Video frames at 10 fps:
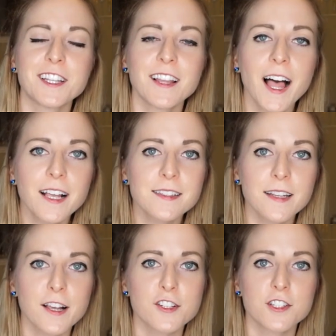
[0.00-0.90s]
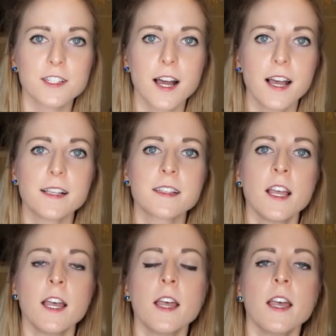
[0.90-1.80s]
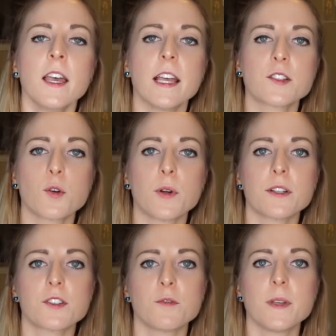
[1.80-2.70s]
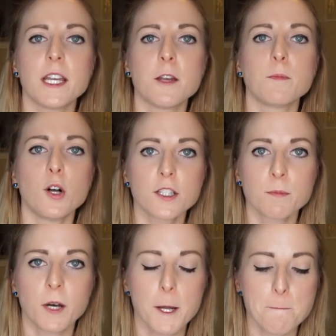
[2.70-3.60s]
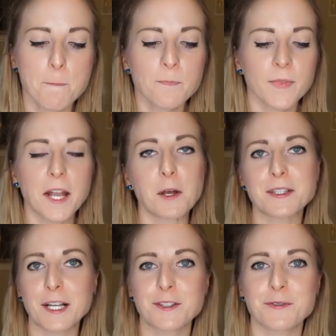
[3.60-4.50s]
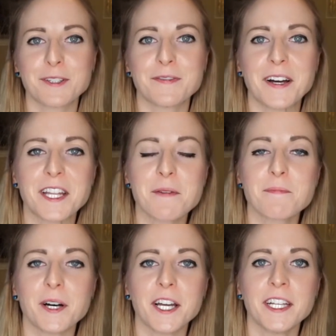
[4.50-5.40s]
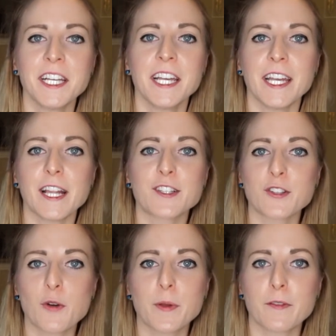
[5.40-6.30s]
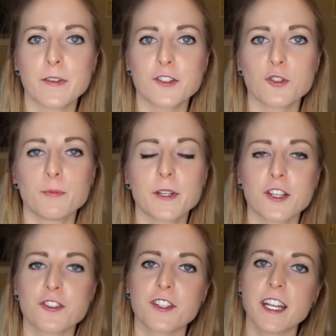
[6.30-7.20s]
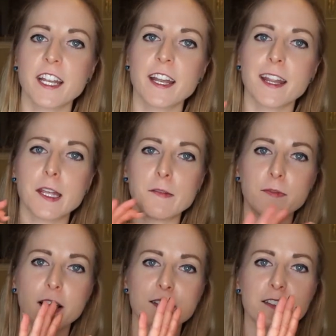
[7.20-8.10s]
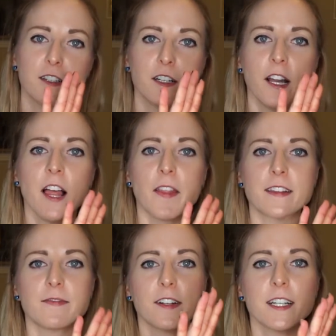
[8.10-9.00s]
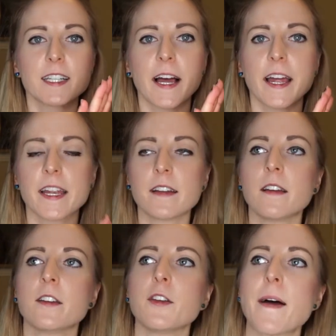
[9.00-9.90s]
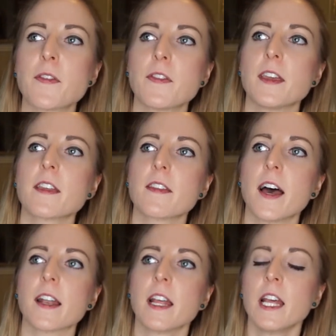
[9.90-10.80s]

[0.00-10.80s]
last exercise is going to be ball to butt. I know it sounds really funny, but it's so beneficial because you're getting that hip flexor that's very tight. You have to think that